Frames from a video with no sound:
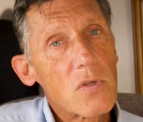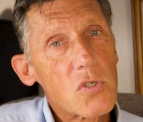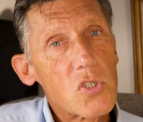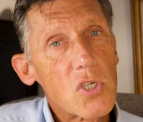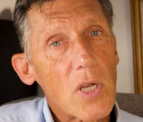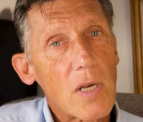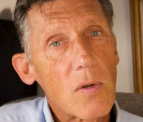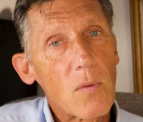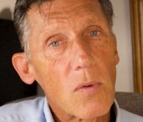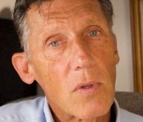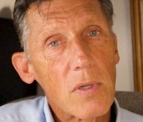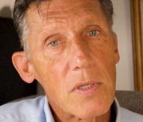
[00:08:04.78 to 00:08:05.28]
in
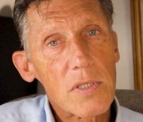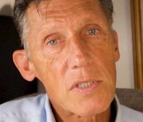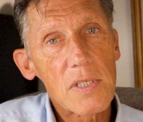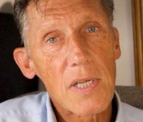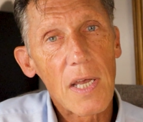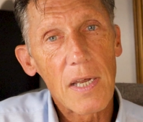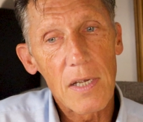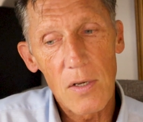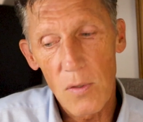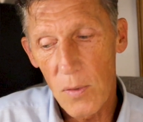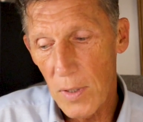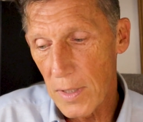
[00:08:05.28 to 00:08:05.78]
general is
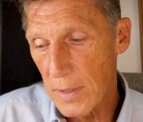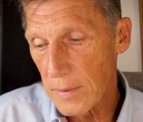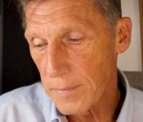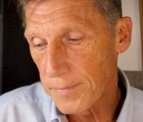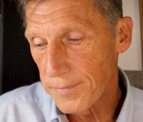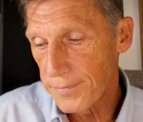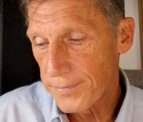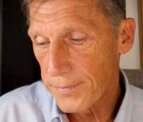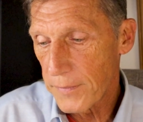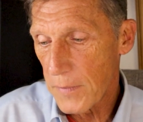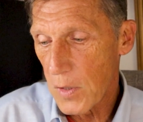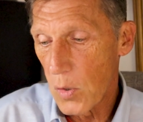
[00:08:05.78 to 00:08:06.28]
not great,
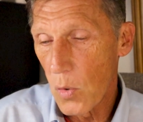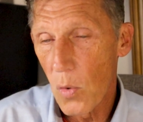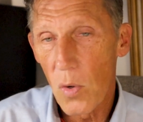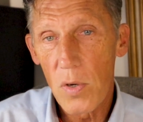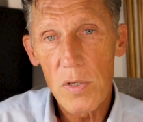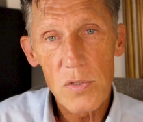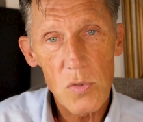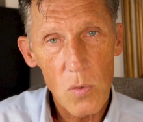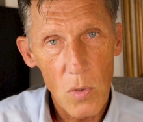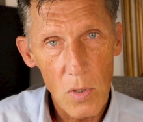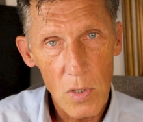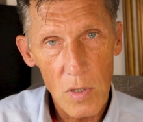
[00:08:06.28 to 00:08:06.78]
nor
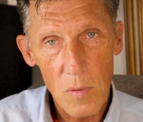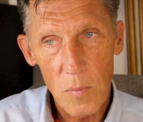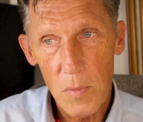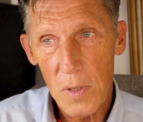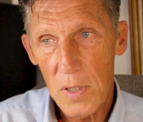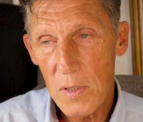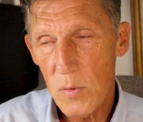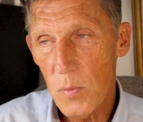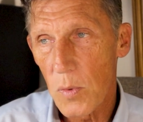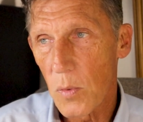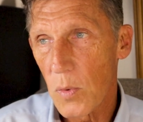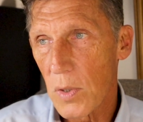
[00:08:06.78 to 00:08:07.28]
is organ
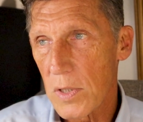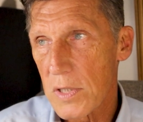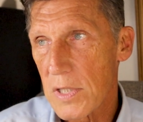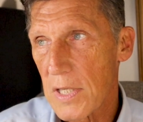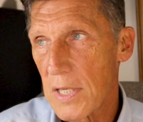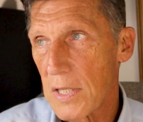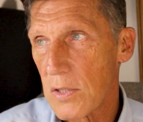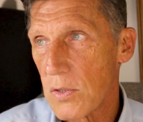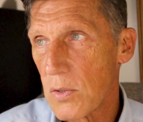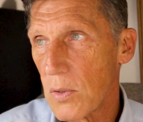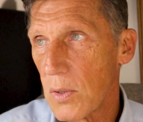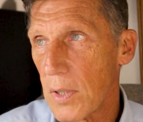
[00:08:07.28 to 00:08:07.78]
meats, but let's
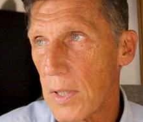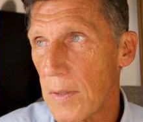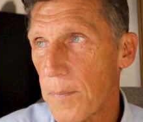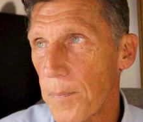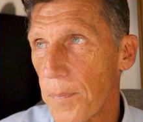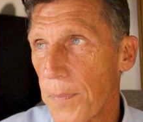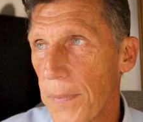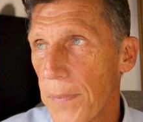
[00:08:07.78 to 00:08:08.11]
get to it.